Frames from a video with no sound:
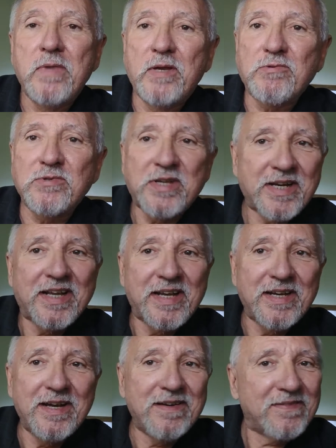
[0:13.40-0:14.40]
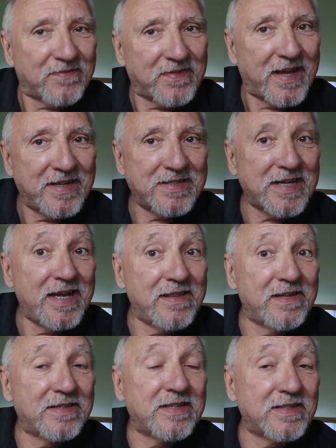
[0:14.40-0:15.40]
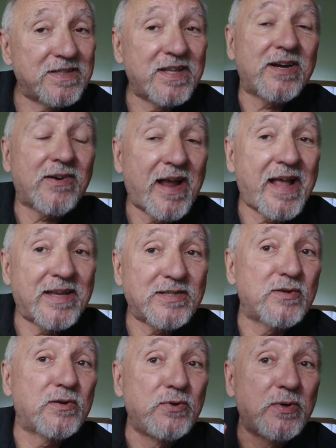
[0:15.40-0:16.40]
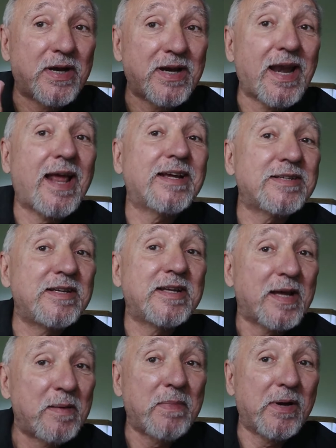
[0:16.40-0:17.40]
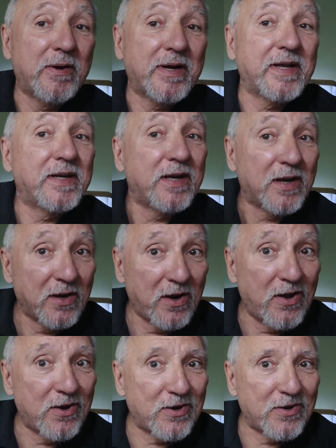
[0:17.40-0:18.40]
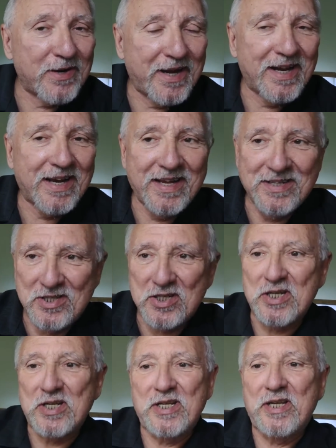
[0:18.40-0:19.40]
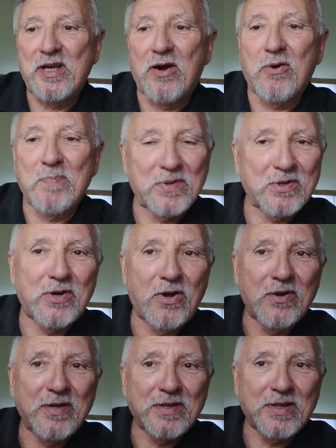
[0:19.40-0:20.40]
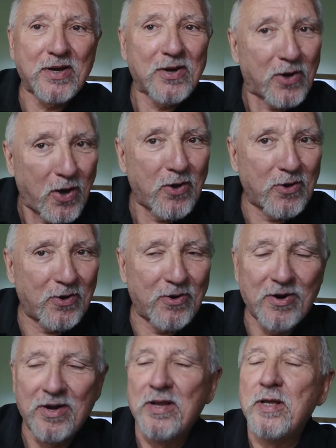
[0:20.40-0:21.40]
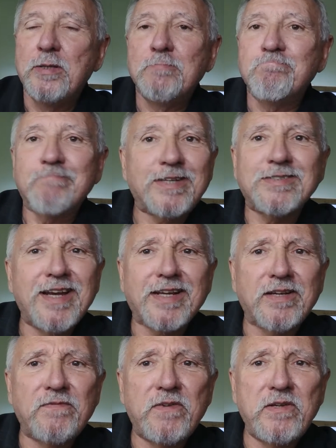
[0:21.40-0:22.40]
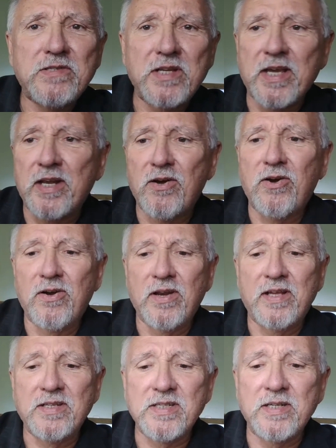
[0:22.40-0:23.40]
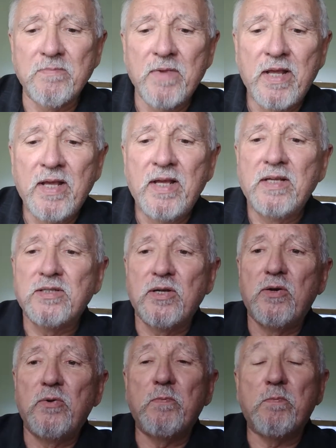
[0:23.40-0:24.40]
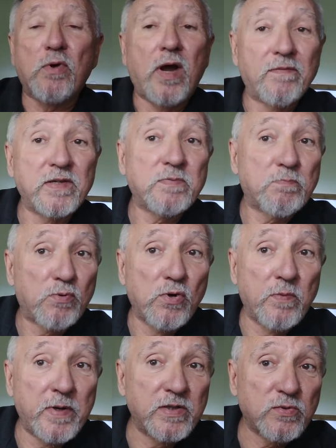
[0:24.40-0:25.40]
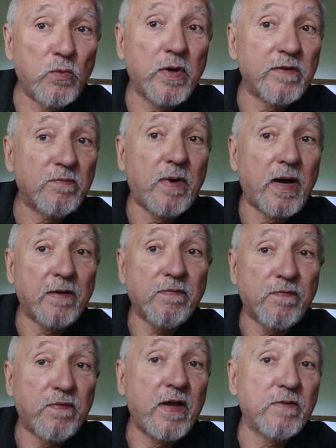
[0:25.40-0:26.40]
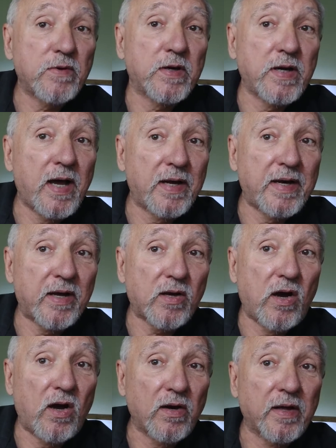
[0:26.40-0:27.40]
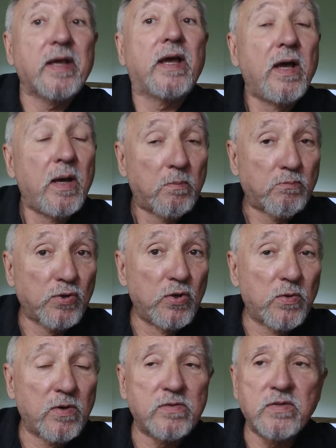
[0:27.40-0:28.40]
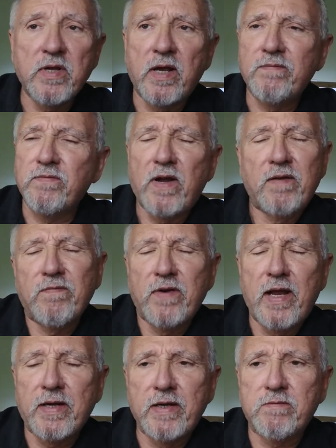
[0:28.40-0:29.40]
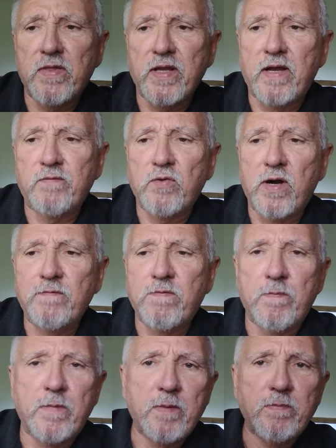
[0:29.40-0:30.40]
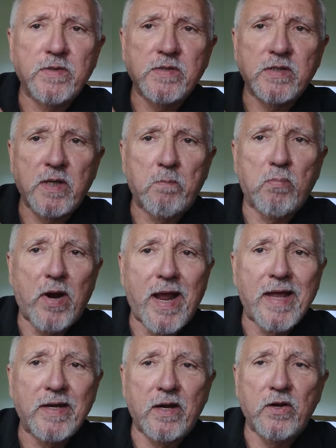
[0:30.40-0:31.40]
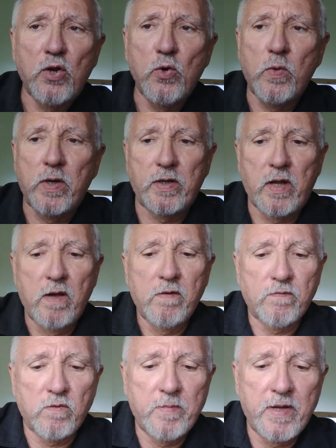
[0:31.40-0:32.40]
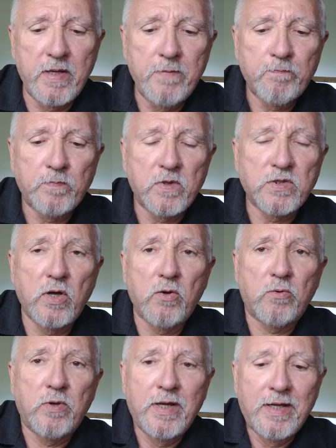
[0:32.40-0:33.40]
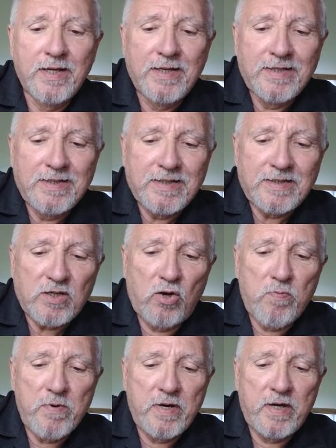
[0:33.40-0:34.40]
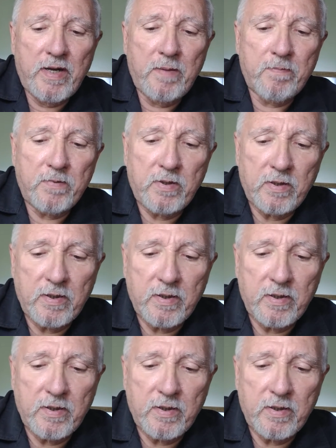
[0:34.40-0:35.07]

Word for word: Interestingly enough, they say this is their answer to a classic American lager, L-A-G-E-R, but they're calling it the Logger. That's not confusing at all, is it? So Bravus Brewery is one of my favorite non-alcoholic brewers. I've, I've liked everything I've tried from them. This is a brand new one for me. So, let's open it up.